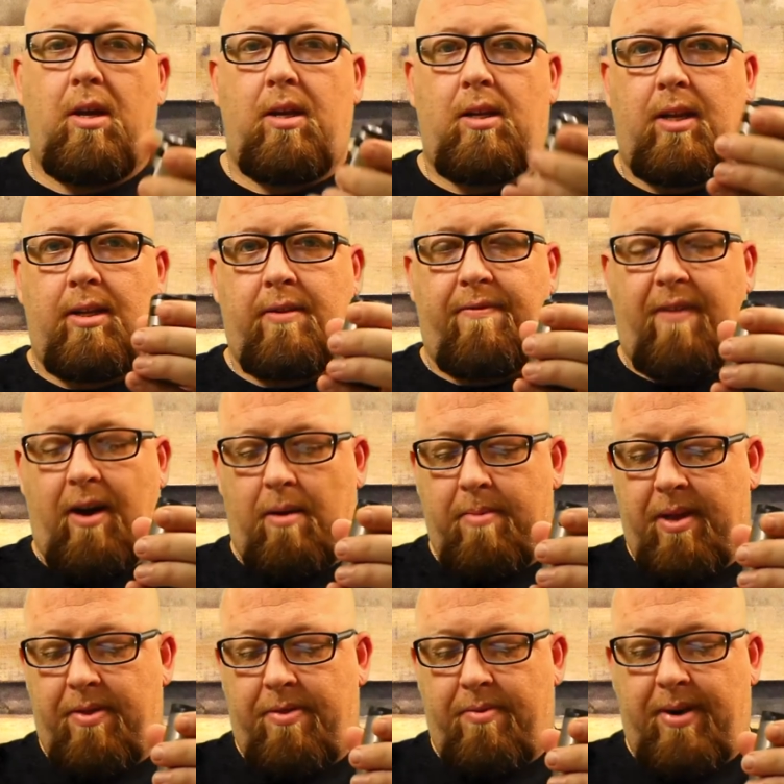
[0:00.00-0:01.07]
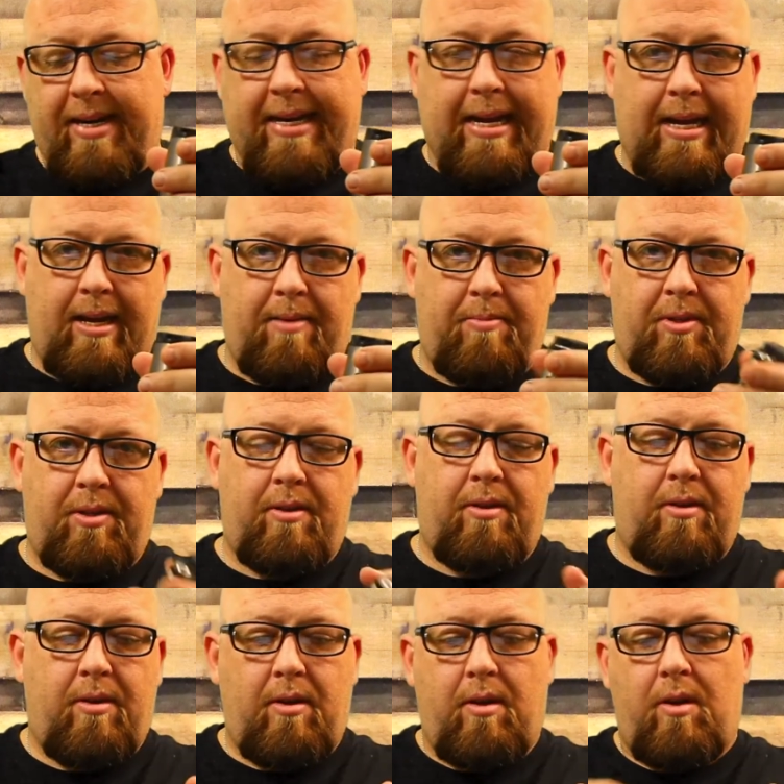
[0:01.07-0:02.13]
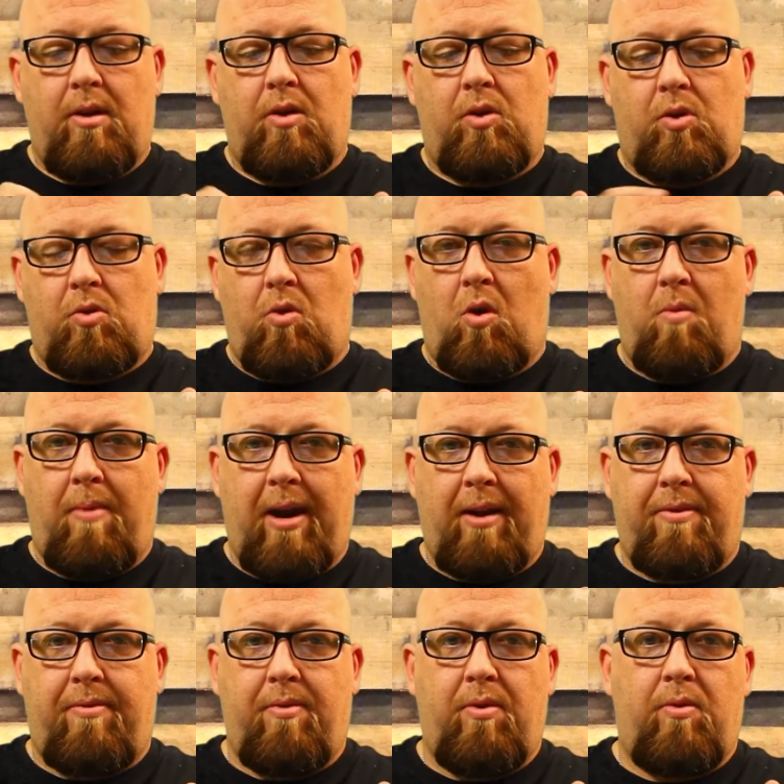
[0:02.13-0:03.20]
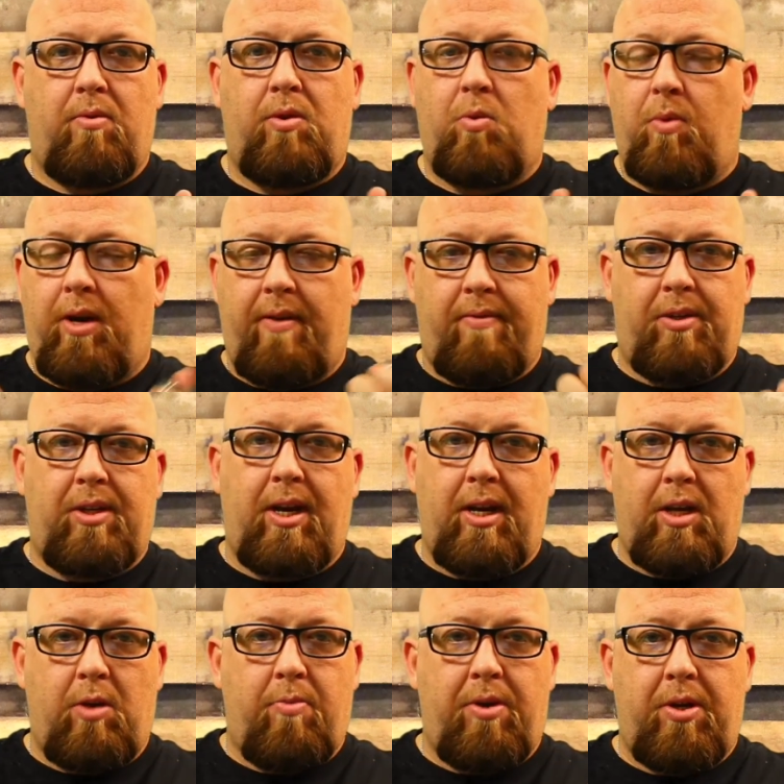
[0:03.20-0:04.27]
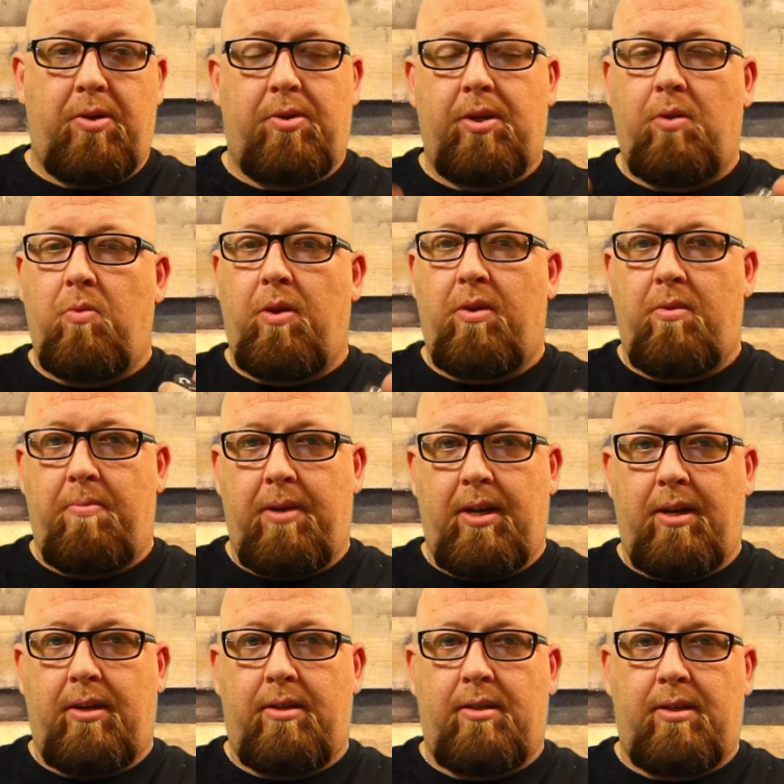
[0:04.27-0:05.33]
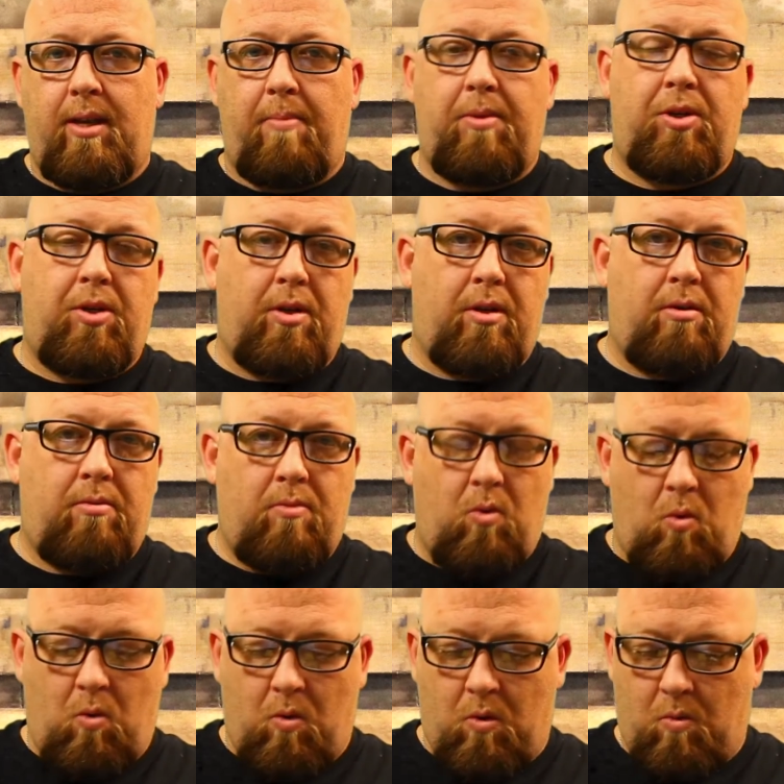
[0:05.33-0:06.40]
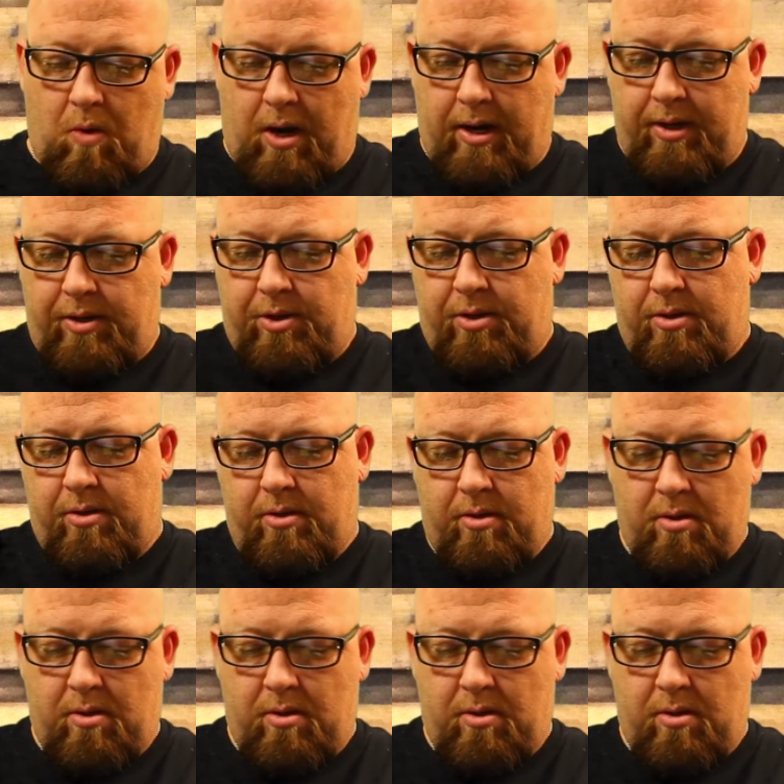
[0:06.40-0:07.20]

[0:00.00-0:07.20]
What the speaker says: Click the fire button 3 times. Scroll back through to whatever setting you were using, whether it be temperature or wattage.